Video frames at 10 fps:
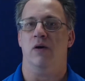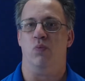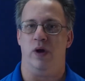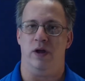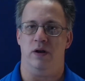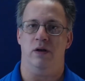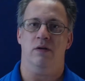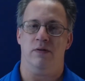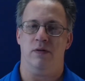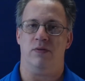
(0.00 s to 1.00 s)

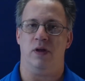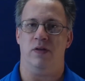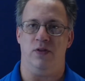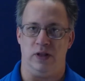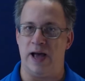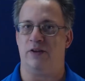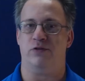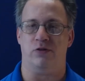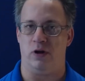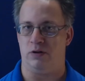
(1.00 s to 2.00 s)
in the
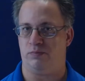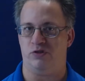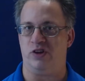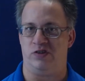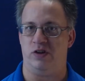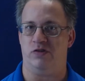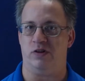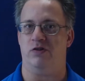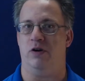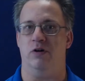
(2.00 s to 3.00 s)
last
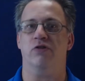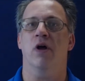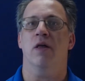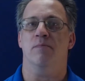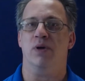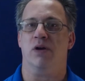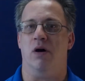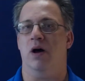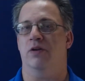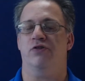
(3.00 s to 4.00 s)
66 years,
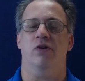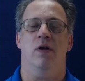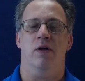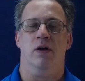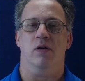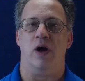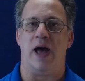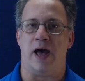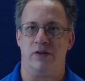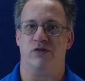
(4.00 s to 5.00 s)
because
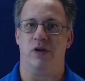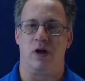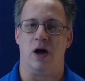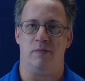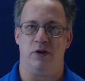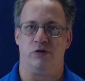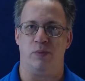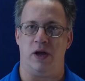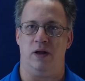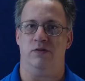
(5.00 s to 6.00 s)
as the economy
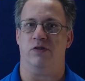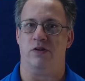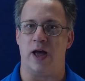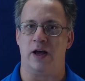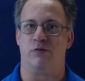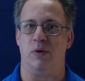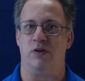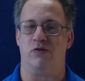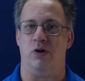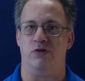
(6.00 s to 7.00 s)
expands, the tax
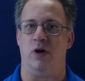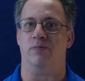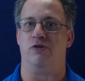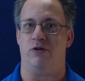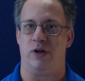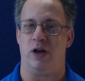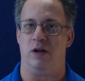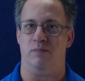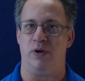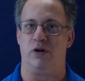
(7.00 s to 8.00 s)
base goes up, so you're
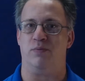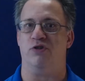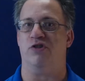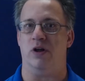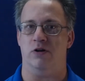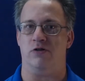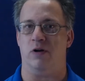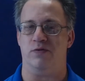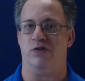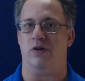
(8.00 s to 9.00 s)
getting a bigger percentage
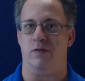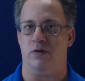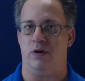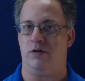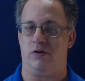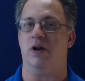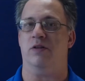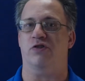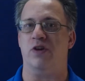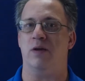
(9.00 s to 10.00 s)
you're
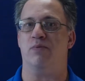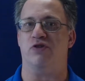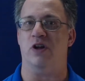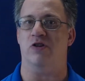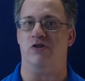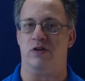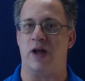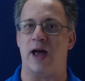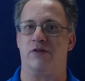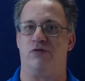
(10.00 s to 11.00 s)
getting the same percentage in
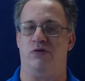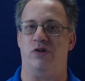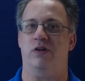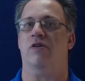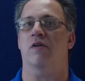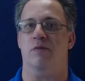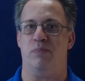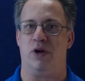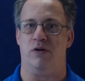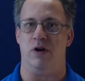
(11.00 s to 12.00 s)
tax receipts of a
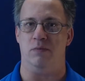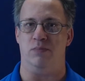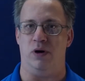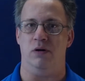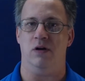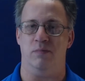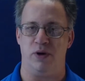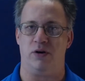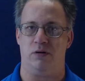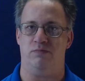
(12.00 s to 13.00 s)
bigger number, a
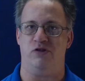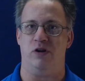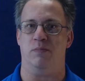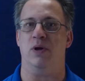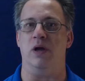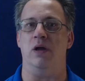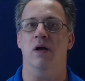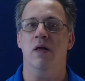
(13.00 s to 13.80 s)
bigger GDP.